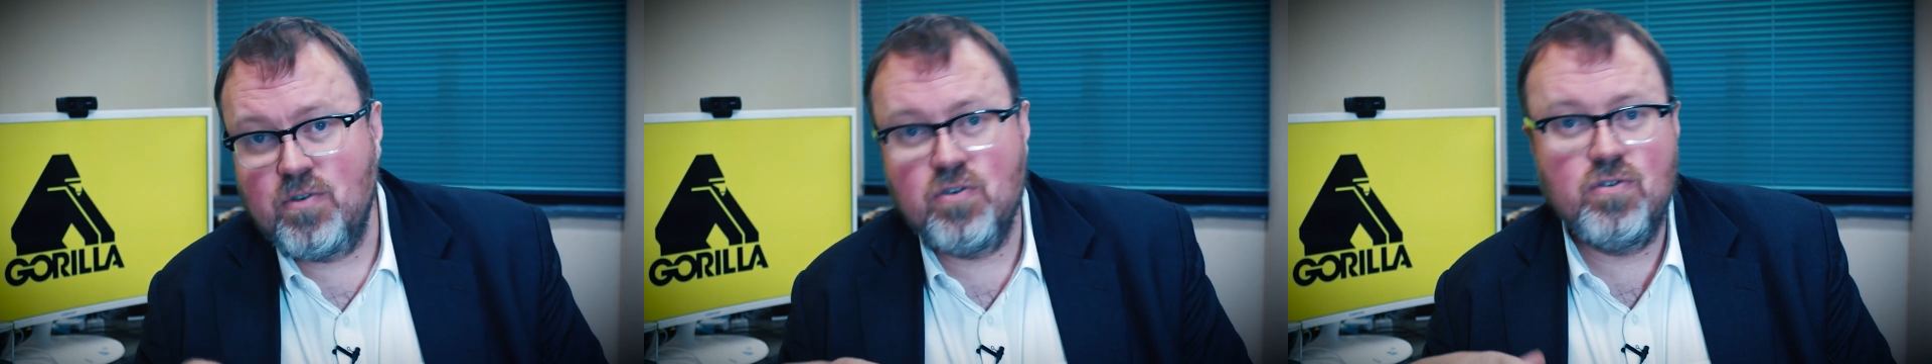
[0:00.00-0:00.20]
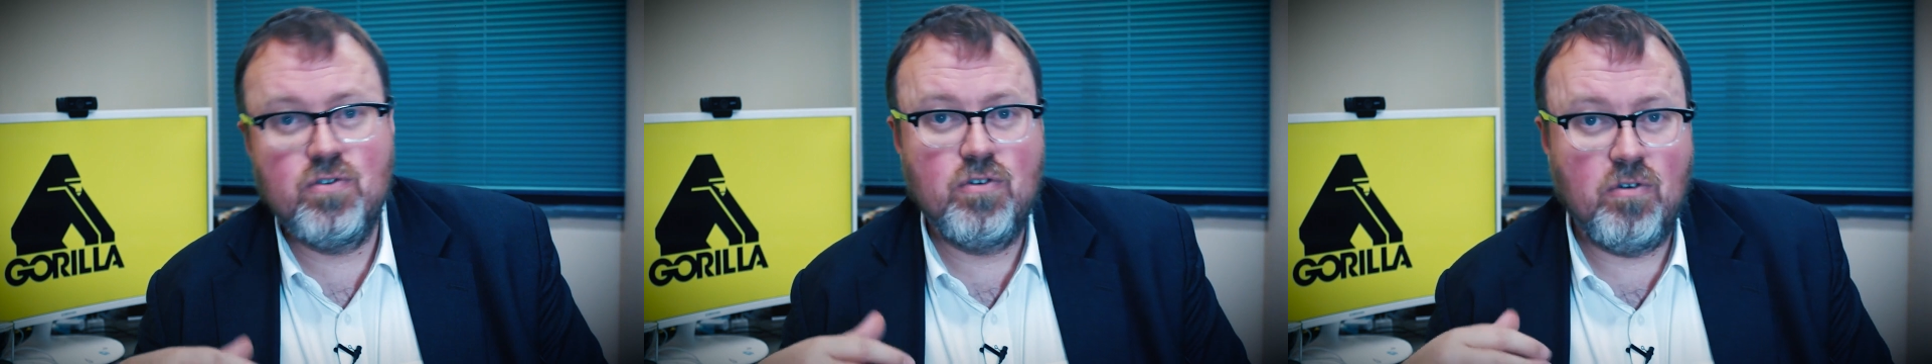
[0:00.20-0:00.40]

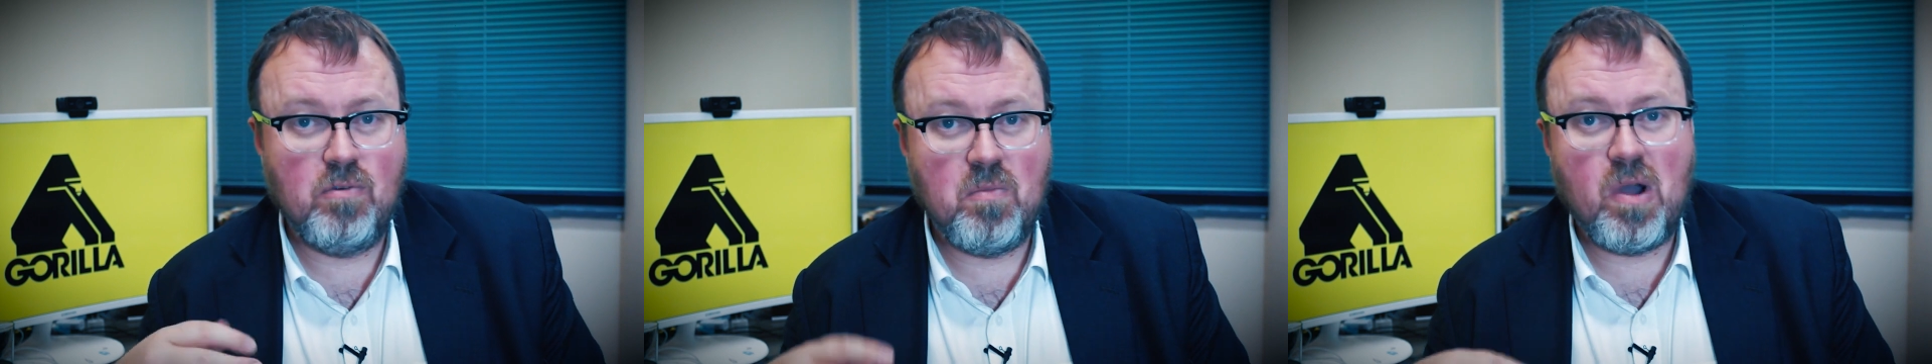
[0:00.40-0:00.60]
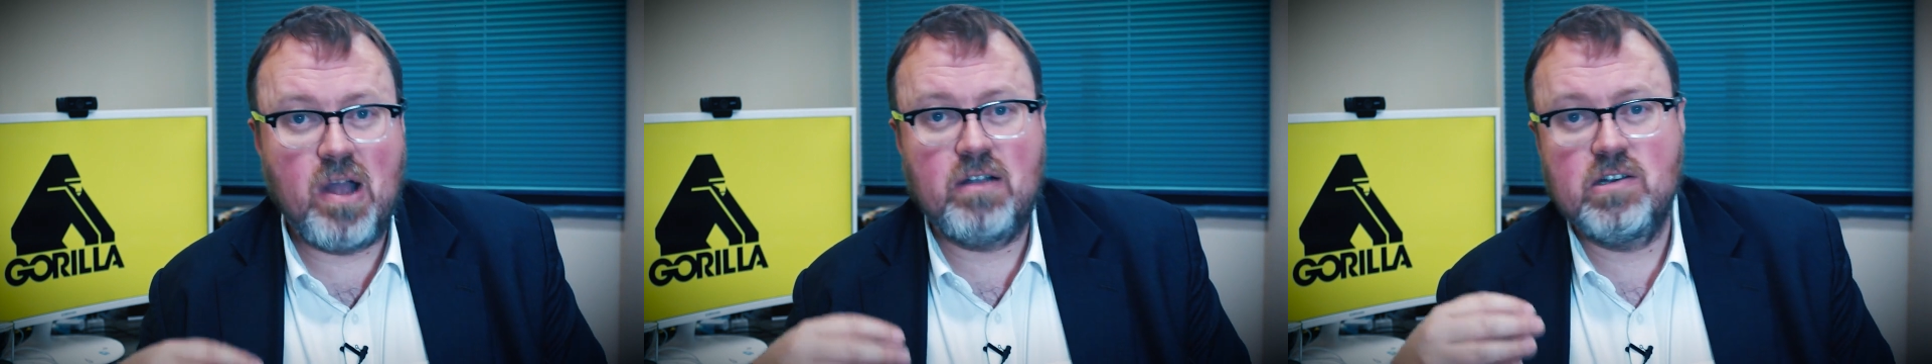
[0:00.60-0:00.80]
Google,
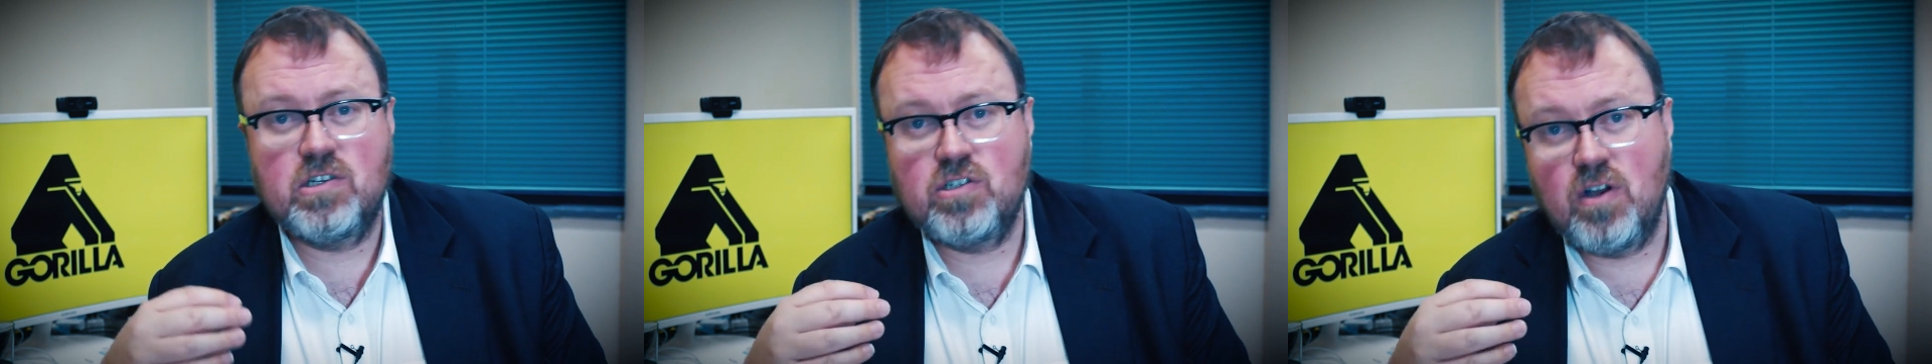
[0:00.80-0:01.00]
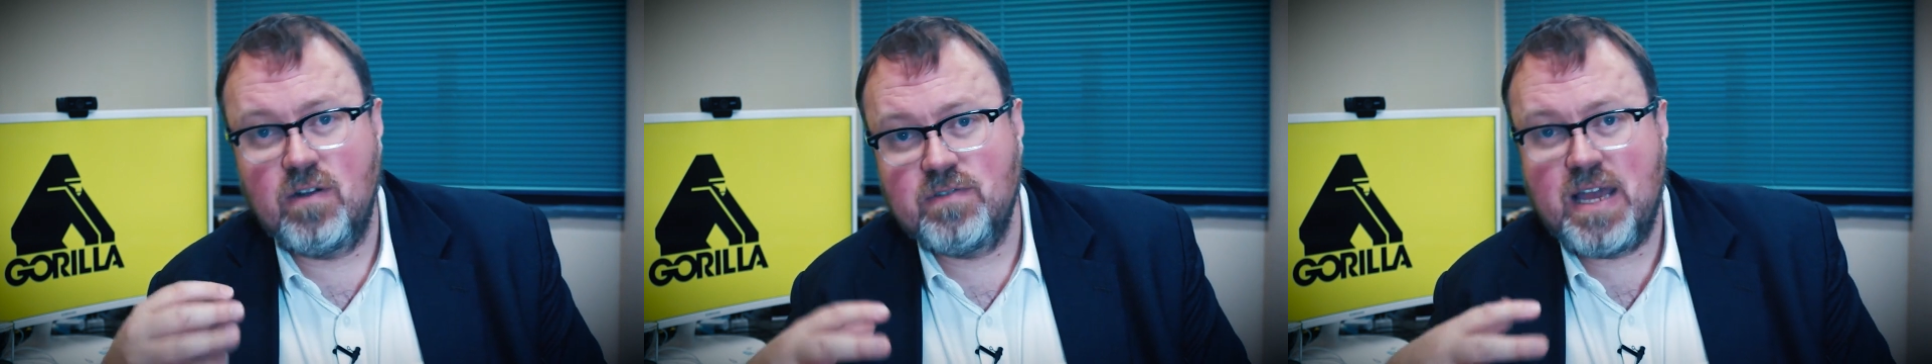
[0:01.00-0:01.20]

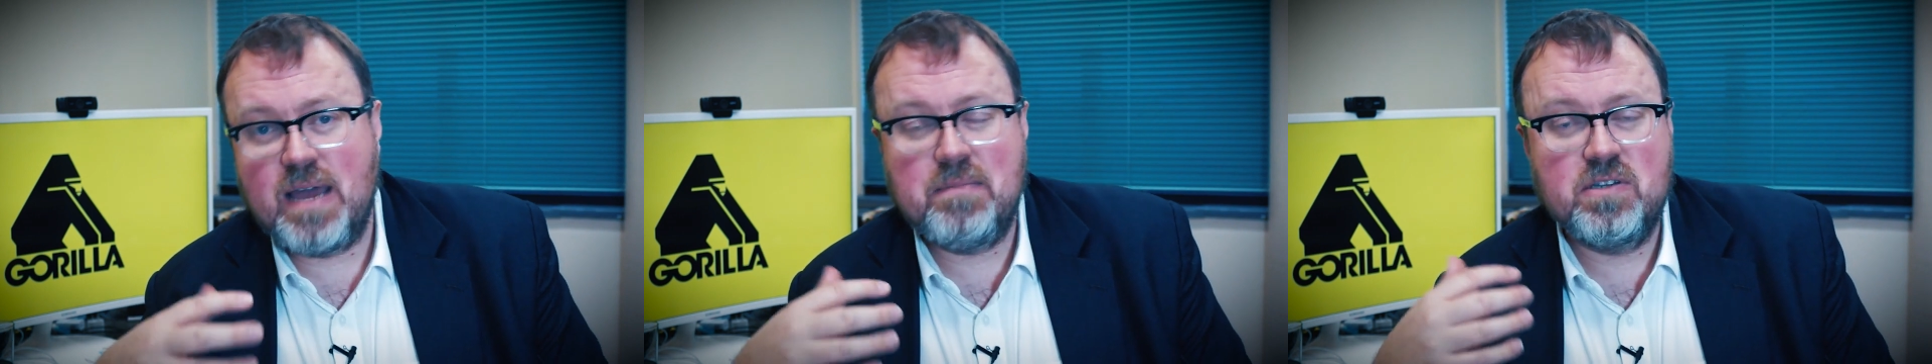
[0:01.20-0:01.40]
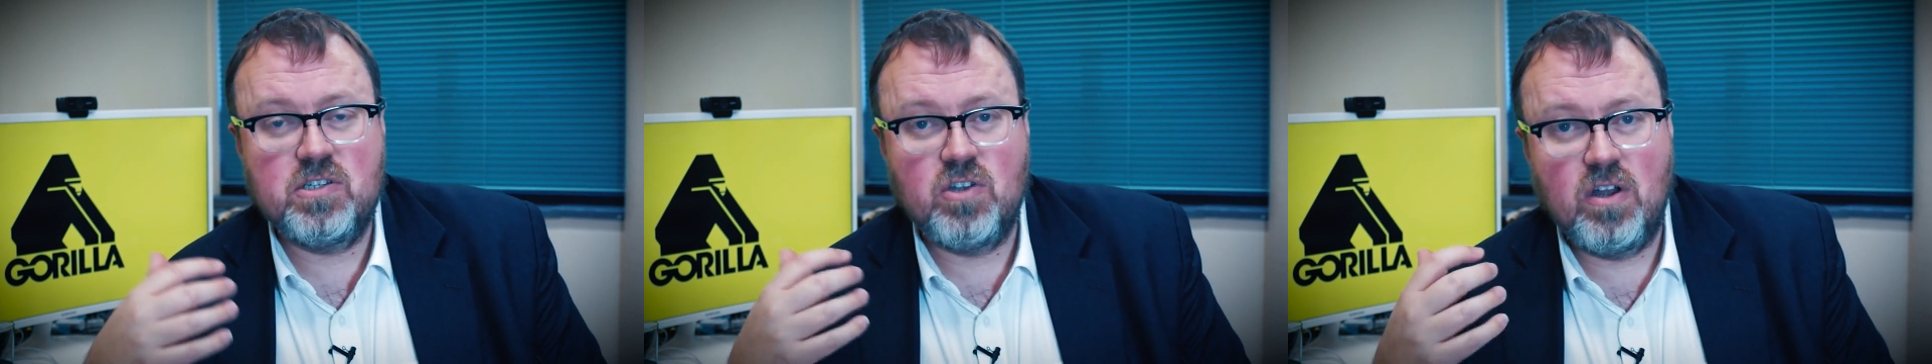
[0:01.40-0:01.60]
Microsoft,
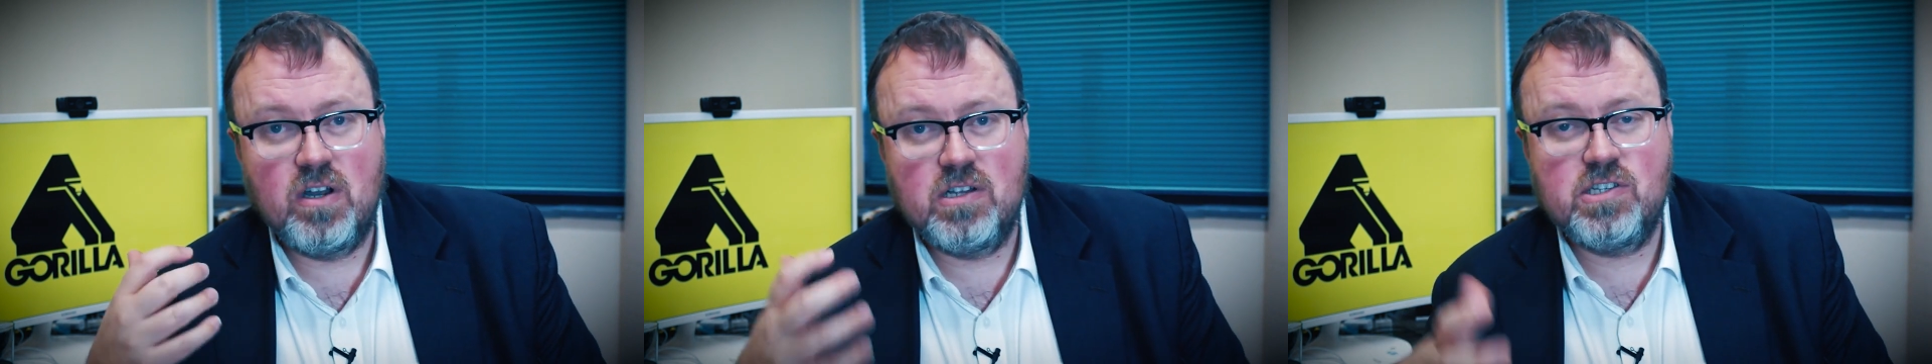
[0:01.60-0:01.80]
Amazon,